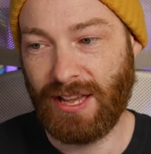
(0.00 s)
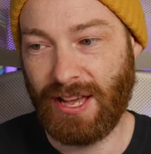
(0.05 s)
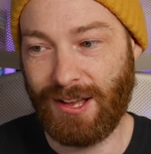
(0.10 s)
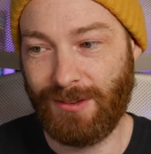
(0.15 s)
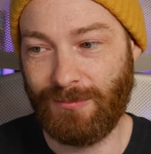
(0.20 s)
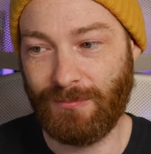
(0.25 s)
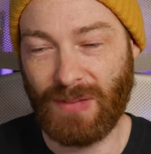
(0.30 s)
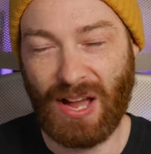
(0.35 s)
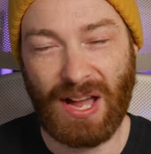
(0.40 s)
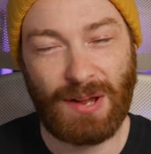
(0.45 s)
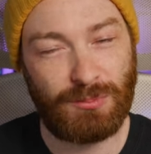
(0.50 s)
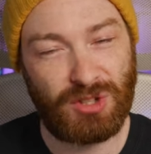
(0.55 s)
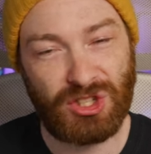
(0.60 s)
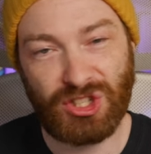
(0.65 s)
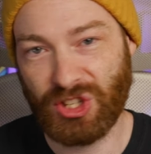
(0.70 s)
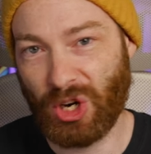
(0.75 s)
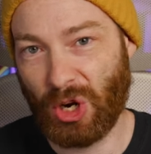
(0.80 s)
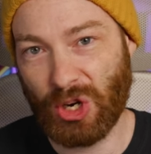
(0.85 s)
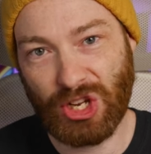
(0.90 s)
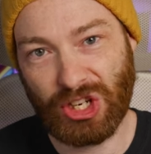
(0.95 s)
I'm
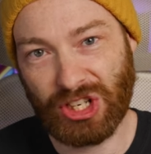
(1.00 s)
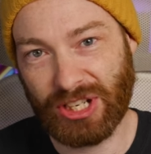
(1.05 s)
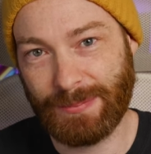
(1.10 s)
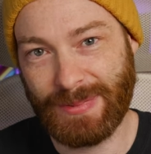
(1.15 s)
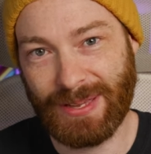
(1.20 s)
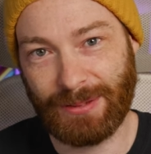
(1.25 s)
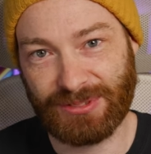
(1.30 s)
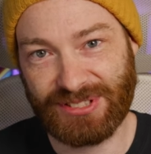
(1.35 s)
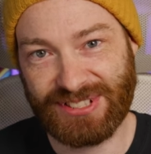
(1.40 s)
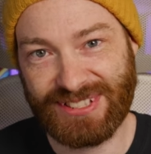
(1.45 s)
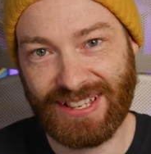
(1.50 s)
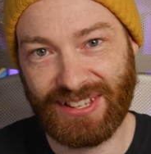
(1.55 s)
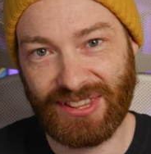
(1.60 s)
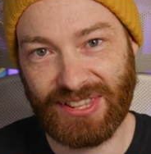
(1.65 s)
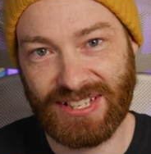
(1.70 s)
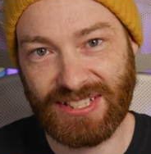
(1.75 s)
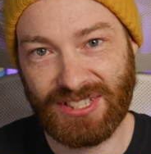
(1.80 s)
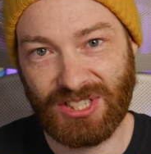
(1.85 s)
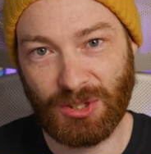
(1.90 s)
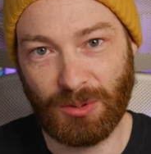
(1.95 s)
sure you're going to be able to tell
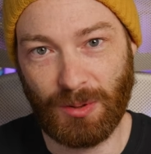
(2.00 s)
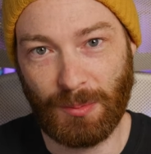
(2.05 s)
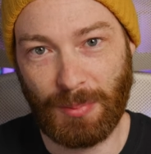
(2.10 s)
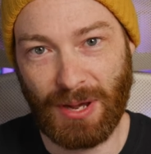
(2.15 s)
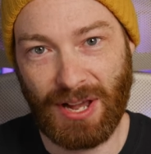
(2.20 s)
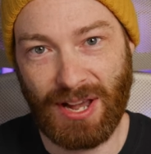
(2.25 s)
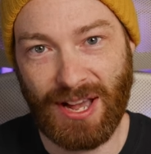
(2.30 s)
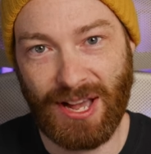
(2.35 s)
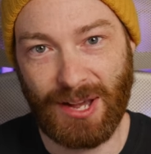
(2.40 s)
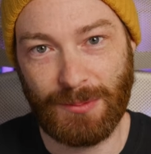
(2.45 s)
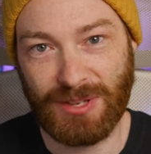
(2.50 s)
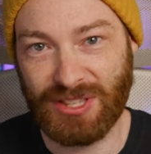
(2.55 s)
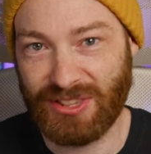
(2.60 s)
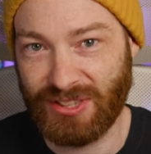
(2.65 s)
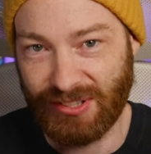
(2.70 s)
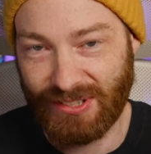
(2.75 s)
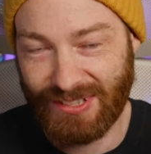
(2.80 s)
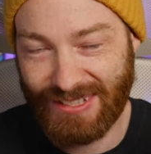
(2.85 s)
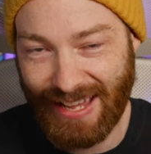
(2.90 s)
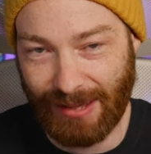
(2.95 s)
these two apart. I
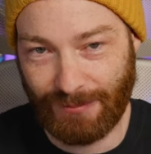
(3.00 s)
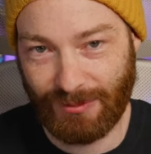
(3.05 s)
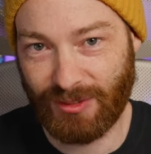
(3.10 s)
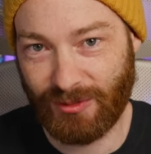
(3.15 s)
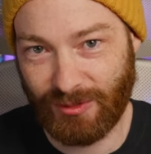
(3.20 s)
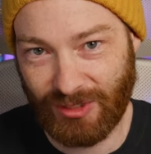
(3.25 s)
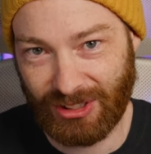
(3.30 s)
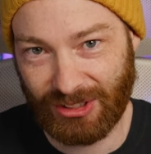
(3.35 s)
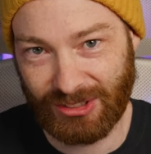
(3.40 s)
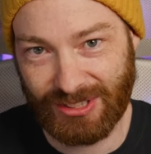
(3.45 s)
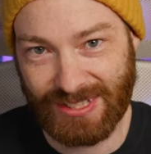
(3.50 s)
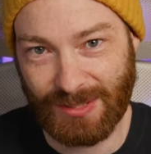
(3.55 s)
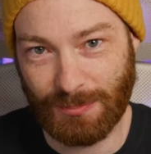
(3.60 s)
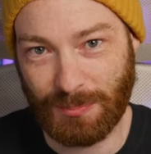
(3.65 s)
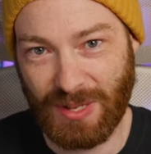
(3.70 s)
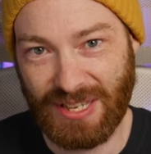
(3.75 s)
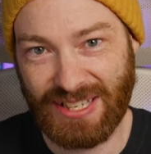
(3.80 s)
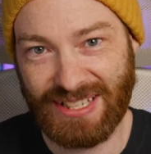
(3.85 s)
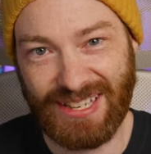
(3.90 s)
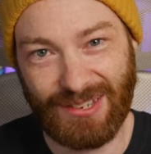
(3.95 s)
mean, the depth of field is a
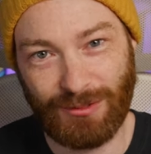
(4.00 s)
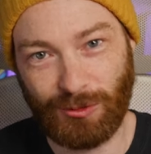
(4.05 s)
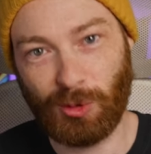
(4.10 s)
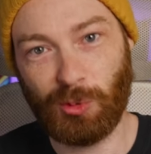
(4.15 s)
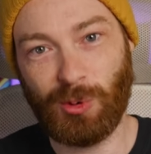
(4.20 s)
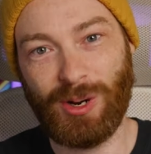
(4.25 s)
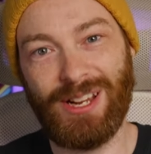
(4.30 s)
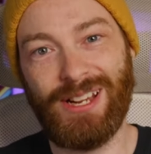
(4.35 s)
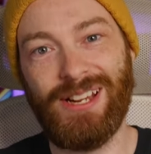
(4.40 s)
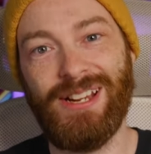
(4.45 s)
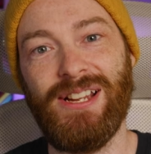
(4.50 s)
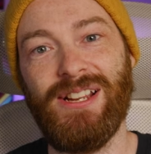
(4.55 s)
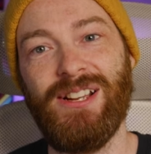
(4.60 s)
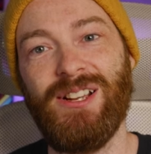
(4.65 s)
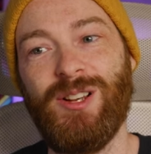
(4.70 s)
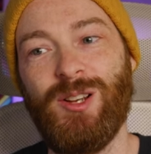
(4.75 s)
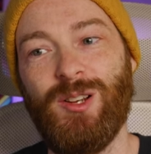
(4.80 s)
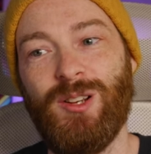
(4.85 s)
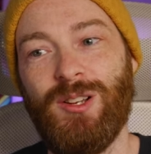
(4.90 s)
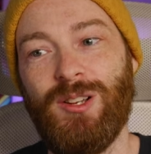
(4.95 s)
big giveaway.
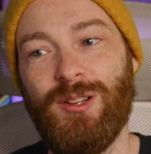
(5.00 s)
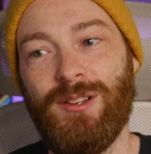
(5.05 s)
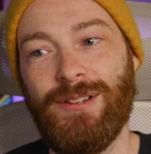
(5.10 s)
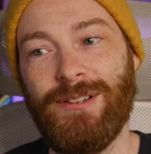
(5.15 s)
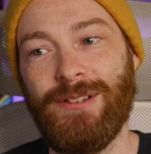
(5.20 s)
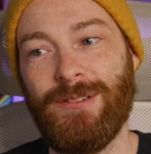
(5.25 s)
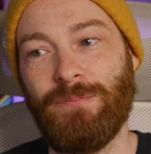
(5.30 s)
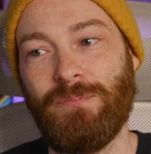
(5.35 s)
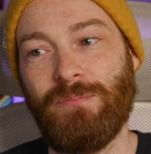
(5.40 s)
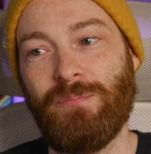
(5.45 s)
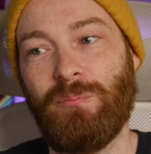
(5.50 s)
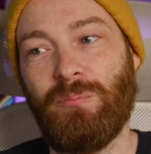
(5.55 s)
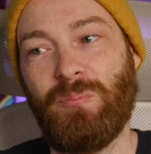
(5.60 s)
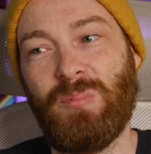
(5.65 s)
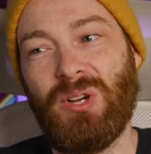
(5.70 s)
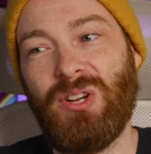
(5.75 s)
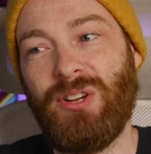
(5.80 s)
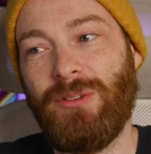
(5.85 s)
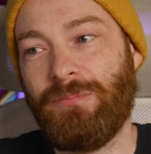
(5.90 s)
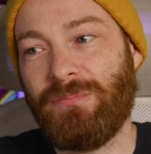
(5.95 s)

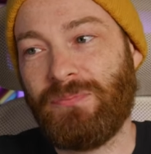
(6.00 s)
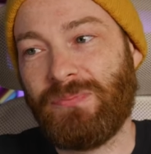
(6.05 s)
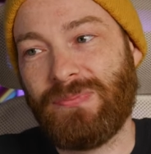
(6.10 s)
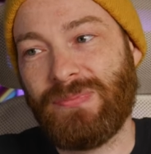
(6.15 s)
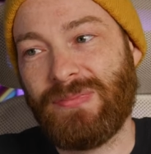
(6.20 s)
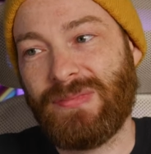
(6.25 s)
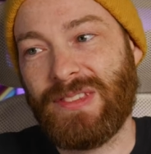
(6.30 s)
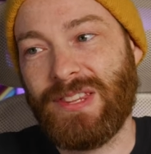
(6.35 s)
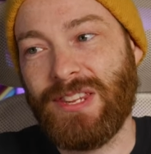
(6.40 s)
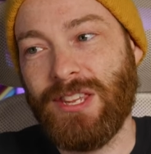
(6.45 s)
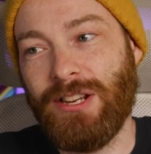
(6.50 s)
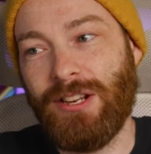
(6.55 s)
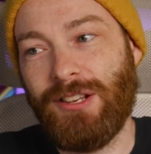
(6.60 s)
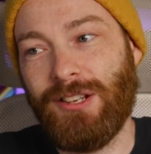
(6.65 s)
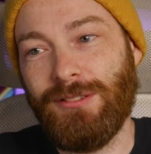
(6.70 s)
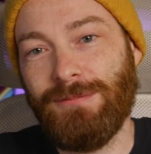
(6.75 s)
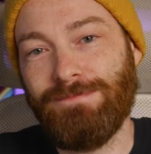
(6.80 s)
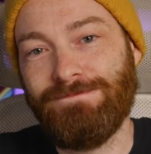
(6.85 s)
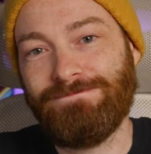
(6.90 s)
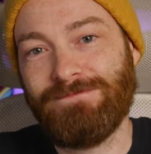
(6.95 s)
But, you
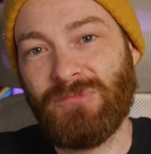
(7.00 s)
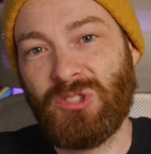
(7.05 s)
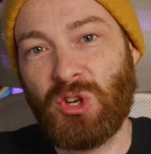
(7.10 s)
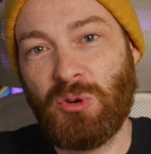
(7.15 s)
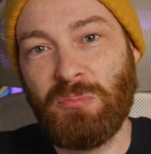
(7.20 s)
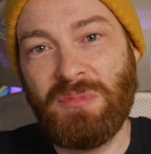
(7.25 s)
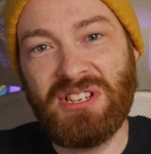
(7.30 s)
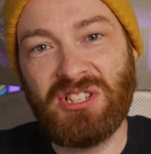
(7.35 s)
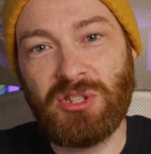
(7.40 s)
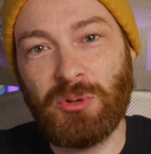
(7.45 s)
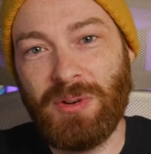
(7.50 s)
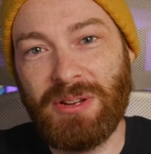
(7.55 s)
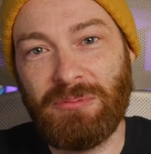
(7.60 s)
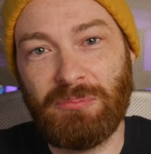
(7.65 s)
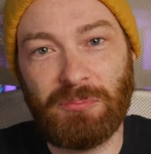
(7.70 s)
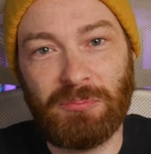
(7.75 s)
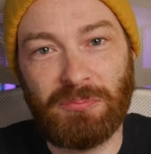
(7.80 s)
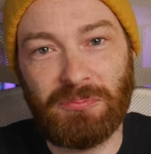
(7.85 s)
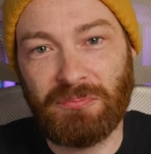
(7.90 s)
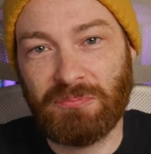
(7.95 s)
know, come into
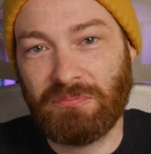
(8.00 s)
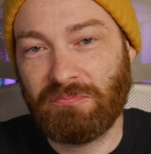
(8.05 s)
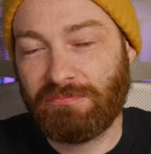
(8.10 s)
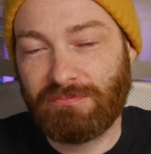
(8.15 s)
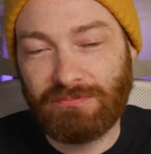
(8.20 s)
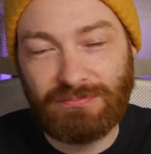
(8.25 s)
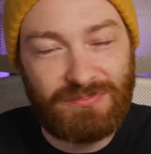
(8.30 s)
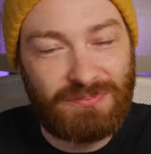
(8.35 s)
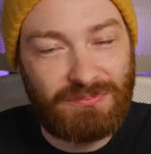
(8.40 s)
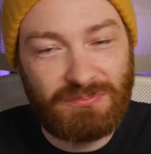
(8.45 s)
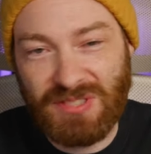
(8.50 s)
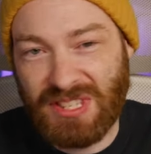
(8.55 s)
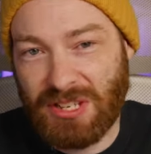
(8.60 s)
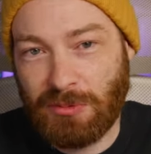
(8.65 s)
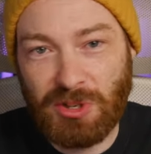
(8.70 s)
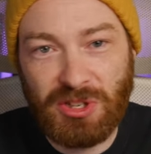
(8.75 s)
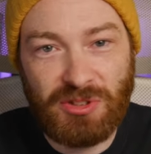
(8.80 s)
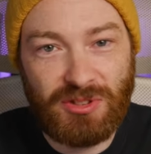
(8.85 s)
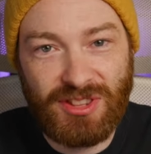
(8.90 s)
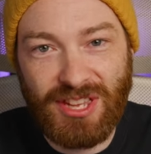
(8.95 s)
it,
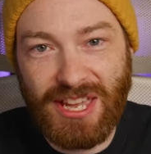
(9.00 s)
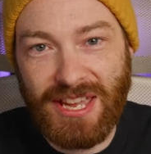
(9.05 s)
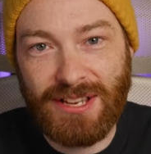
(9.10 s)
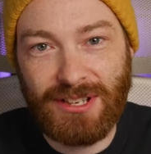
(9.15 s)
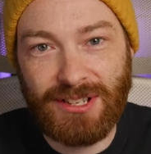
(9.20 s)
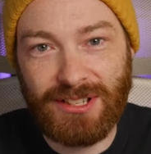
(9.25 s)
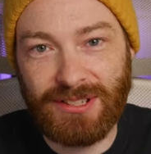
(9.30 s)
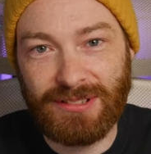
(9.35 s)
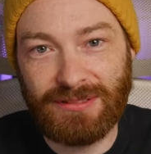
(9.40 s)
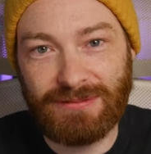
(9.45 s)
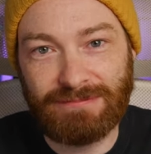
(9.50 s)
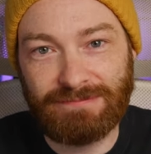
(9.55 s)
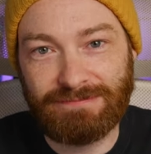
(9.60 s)
see what you think.